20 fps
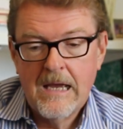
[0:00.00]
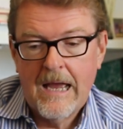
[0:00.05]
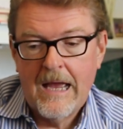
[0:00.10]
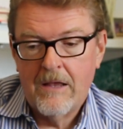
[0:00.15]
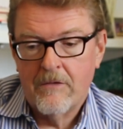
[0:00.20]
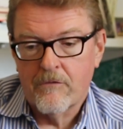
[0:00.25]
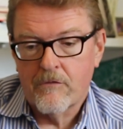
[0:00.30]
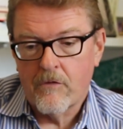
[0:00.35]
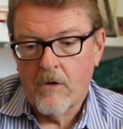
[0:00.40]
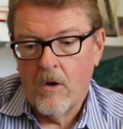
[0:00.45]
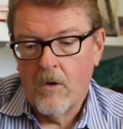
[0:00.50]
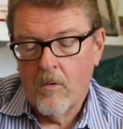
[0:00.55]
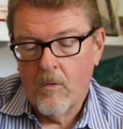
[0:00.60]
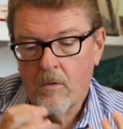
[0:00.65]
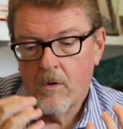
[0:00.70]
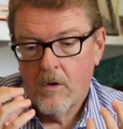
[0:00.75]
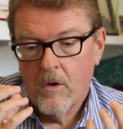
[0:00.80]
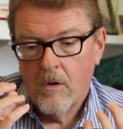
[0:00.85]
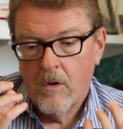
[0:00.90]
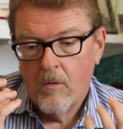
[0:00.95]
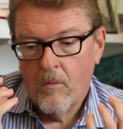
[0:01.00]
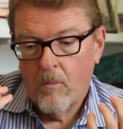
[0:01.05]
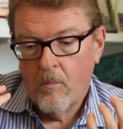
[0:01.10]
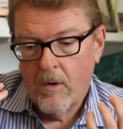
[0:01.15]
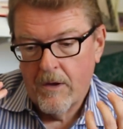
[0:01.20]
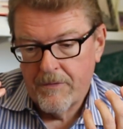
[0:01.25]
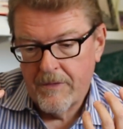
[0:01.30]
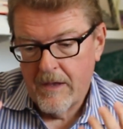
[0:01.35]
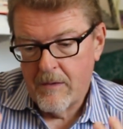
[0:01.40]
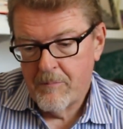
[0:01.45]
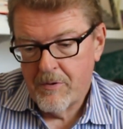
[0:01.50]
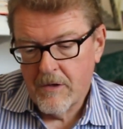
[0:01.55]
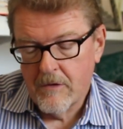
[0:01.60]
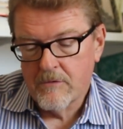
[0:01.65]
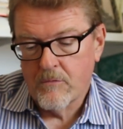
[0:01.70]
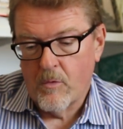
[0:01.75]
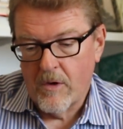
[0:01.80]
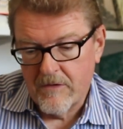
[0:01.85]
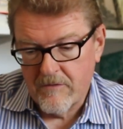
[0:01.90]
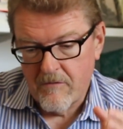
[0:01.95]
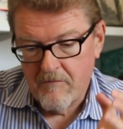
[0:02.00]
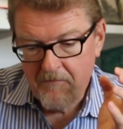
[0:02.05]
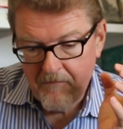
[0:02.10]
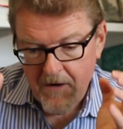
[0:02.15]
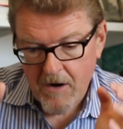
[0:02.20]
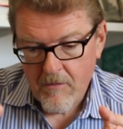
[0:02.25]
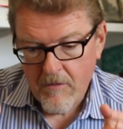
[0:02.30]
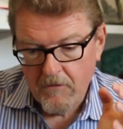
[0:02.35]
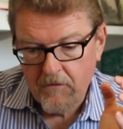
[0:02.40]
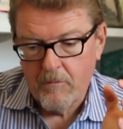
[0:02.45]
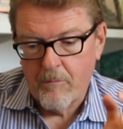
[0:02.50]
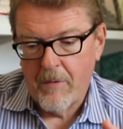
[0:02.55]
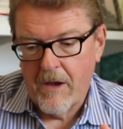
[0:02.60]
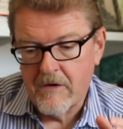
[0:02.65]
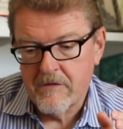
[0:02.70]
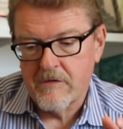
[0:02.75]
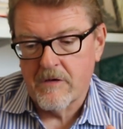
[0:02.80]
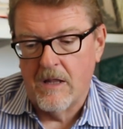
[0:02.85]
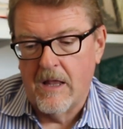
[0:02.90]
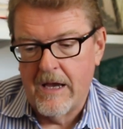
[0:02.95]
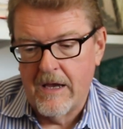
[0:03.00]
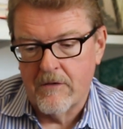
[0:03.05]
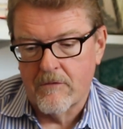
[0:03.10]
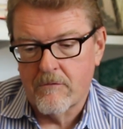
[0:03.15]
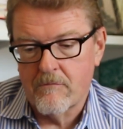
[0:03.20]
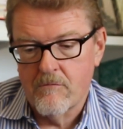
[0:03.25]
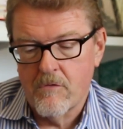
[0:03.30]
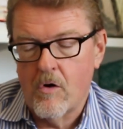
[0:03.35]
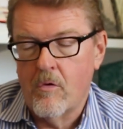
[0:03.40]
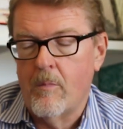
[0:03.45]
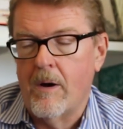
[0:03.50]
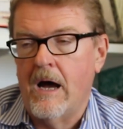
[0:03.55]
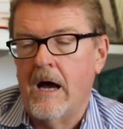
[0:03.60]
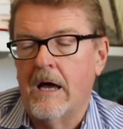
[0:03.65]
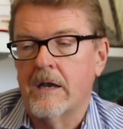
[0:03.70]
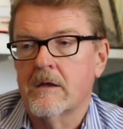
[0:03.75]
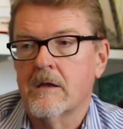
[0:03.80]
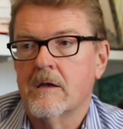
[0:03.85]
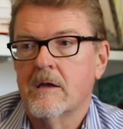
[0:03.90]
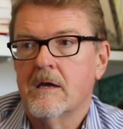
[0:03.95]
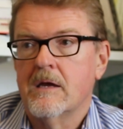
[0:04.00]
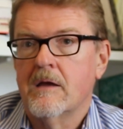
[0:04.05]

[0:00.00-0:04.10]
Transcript: And so what they built was a very specialized robot